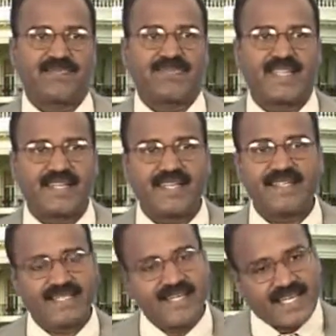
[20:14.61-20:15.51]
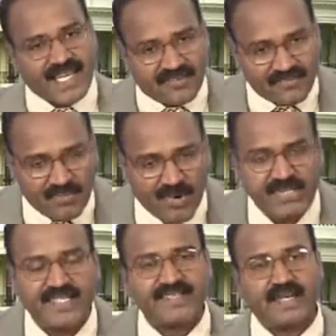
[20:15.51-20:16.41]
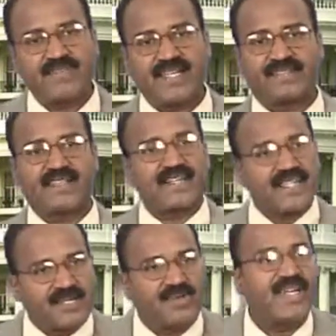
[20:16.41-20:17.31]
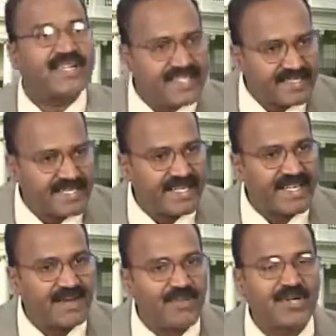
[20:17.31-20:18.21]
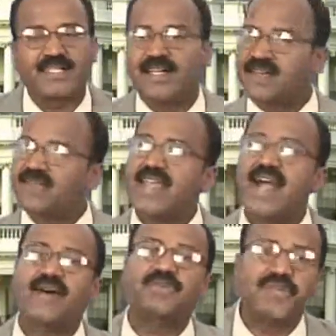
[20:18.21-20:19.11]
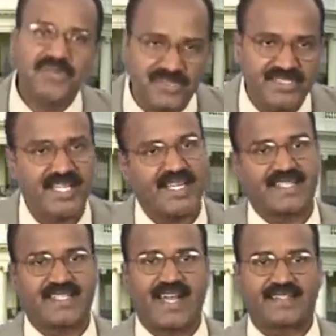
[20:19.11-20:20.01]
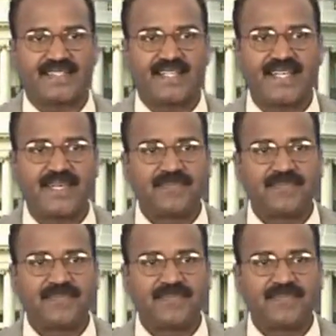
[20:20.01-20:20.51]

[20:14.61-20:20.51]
That is, if both the subjects are equally treated in a book, we have to use the relation auxiliary.